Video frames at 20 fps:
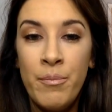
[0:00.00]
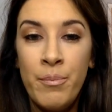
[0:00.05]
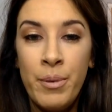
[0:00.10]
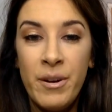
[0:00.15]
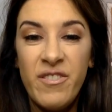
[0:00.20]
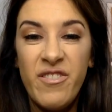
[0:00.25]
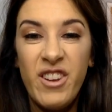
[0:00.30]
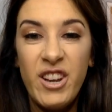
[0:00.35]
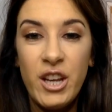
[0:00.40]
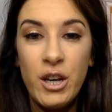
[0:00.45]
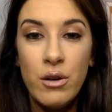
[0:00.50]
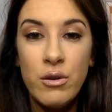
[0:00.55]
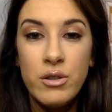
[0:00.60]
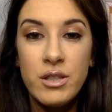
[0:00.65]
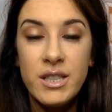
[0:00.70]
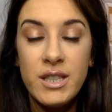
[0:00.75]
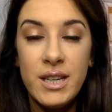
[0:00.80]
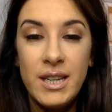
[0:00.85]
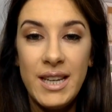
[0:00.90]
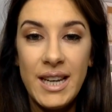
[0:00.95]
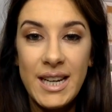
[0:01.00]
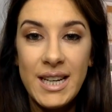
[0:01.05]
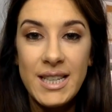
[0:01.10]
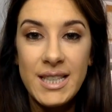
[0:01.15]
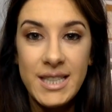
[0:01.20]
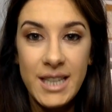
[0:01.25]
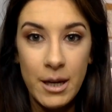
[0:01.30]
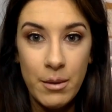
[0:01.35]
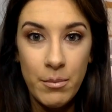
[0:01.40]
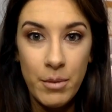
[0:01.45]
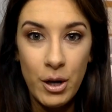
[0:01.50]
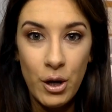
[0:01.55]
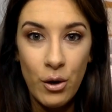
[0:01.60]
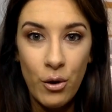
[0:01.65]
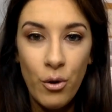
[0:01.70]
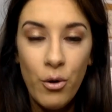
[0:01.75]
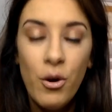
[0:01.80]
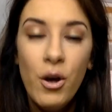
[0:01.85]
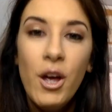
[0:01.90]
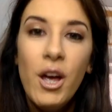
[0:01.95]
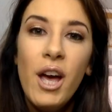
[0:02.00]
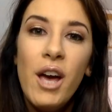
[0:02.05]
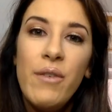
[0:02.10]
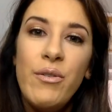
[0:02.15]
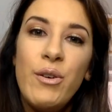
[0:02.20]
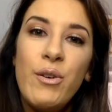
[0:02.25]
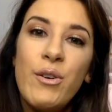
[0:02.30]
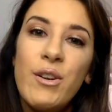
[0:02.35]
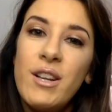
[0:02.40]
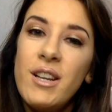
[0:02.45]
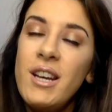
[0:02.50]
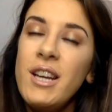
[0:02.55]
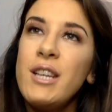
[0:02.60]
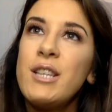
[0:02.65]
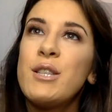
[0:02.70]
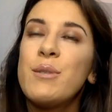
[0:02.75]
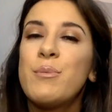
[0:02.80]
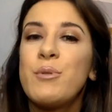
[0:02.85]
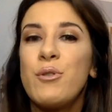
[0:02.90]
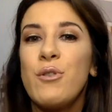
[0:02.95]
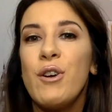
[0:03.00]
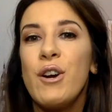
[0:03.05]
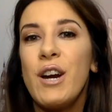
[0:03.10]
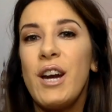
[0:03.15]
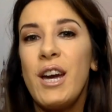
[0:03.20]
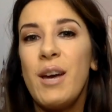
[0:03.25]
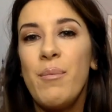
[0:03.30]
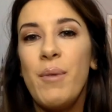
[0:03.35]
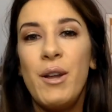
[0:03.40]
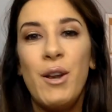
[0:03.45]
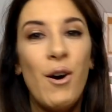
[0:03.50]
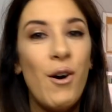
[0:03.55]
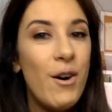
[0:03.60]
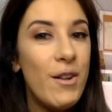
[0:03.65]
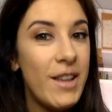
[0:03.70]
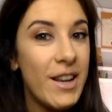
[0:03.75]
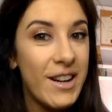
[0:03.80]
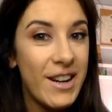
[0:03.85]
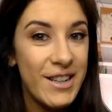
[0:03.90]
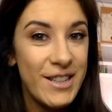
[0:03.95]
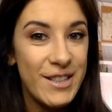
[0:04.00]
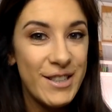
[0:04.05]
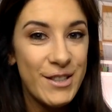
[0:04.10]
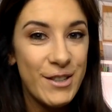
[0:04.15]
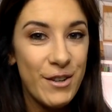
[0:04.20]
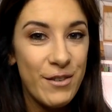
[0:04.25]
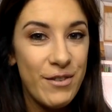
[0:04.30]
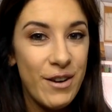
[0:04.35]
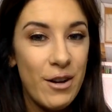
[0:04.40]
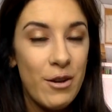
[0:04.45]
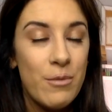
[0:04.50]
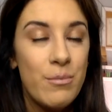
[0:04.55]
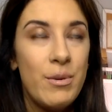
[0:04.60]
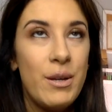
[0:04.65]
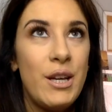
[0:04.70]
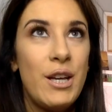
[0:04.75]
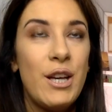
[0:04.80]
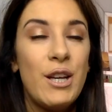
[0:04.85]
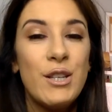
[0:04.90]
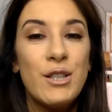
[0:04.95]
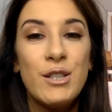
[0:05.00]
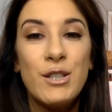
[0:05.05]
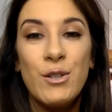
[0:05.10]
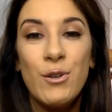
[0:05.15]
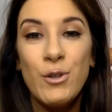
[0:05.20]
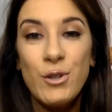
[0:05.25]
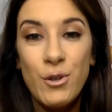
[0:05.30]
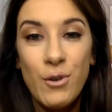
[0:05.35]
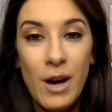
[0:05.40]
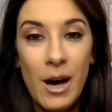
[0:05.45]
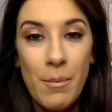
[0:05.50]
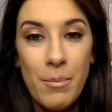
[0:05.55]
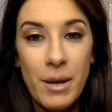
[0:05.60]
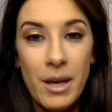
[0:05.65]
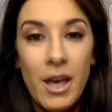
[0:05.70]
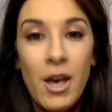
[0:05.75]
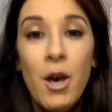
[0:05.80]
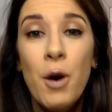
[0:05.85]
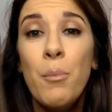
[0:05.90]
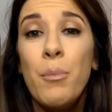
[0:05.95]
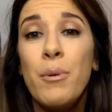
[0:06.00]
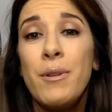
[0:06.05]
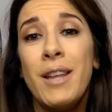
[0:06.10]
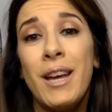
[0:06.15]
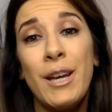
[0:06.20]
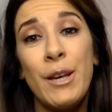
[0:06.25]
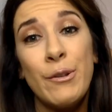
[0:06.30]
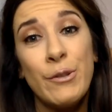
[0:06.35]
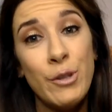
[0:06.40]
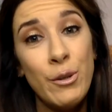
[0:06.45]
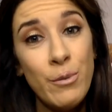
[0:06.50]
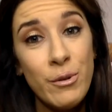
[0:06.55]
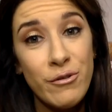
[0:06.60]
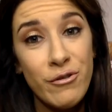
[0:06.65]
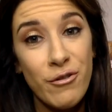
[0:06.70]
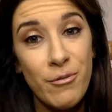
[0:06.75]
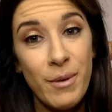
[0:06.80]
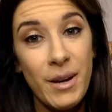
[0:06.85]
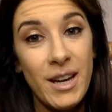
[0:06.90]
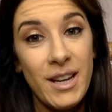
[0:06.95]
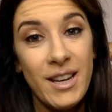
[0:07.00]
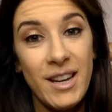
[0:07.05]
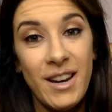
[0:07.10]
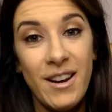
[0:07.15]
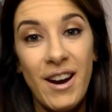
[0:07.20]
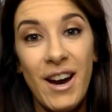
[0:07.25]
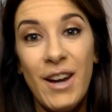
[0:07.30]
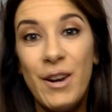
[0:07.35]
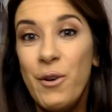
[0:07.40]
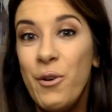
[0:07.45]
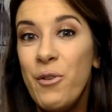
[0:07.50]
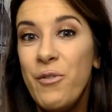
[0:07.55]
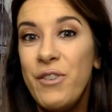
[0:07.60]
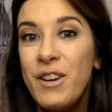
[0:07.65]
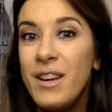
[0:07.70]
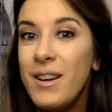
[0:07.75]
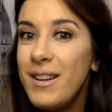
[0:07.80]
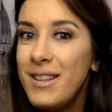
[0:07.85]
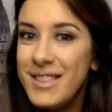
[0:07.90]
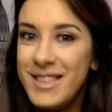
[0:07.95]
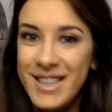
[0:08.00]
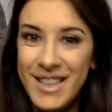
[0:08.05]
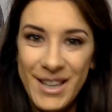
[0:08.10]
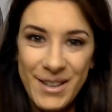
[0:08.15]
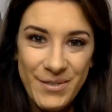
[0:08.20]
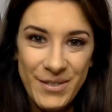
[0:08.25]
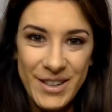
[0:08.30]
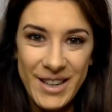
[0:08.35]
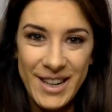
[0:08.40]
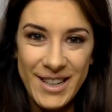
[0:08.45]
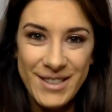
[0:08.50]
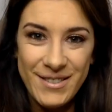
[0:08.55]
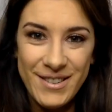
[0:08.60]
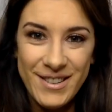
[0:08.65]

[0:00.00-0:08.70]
videos linked down below. If you could like, subscribe and all that kind of stuff, I would be so happy. But thank you so much for being here, and hopefully I'll see you in my next